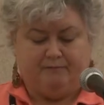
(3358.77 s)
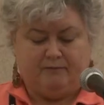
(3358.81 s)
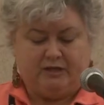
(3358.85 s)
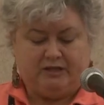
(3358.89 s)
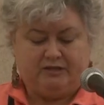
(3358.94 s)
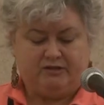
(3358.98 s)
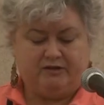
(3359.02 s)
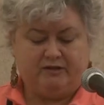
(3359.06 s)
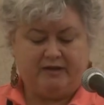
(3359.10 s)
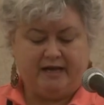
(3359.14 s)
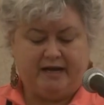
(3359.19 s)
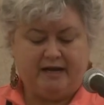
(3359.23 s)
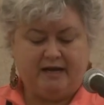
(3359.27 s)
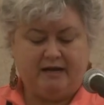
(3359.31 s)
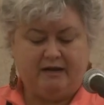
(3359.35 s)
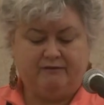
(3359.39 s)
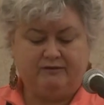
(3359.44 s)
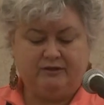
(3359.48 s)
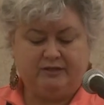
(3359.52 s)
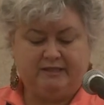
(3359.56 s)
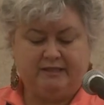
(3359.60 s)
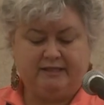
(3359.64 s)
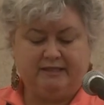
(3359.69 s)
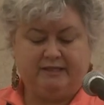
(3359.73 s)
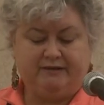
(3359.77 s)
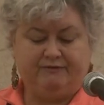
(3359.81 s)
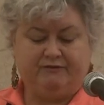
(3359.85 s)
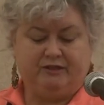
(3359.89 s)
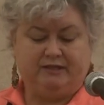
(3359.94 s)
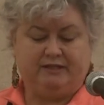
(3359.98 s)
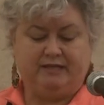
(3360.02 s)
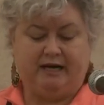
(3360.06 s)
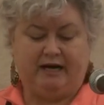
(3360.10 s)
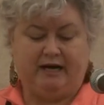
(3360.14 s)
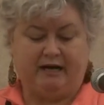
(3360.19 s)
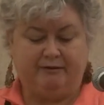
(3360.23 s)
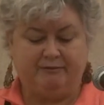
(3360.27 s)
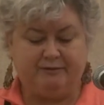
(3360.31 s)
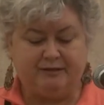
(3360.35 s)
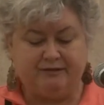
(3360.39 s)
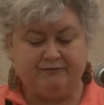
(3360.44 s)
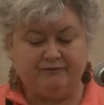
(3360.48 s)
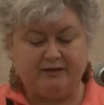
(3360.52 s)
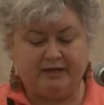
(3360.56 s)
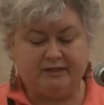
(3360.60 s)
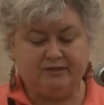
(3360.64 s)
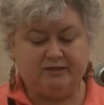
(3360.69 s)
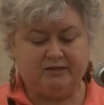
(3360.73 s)
So that covers the different types
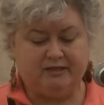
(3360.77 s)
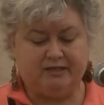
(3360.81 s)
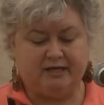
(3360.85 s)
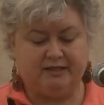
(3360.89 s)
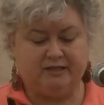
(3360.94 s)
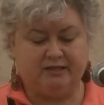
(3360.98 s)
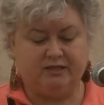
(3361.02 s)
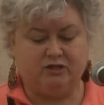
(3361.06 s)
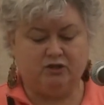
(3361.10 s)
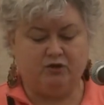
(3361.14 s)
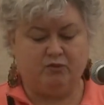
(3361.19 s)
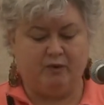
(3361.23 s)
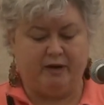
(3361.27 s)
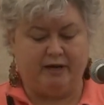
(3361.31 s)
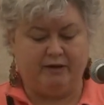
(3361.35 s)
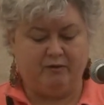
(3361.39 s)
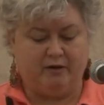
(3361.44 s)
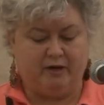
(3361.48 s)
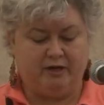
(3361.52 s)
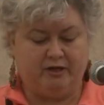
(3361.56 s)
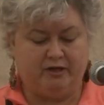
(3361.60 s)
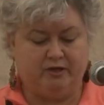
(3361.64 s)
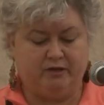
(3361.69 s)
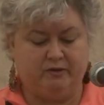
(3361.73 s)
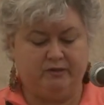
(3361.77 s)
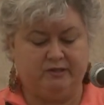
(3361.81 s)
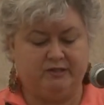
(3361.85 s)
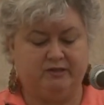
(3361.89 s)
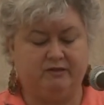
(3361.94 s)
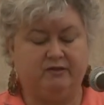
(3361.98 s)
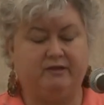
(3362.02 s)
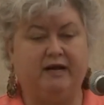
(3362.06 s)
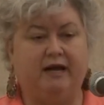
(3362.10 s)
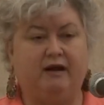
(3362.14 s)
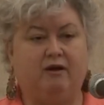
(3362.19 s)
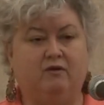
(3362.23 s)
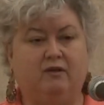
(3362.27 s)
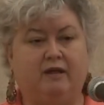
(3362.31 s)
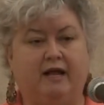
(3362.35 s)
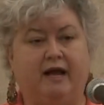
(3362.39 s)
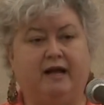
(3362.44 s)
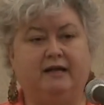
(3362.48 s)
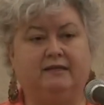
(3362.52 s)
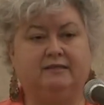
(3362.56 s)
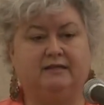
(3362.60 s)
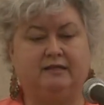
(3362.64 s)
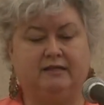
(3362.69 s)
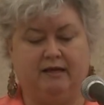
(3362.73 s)
of exercises you might want to use. So now,
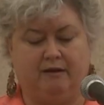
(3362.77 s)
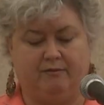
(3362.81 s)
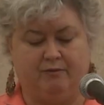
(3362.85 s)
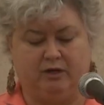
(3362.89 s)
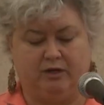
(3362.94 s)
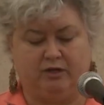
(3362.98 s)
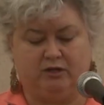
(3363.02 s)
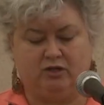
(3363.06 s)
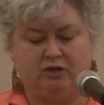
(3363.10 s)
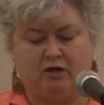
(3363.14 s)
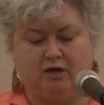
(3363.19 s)
lastly, I'm going to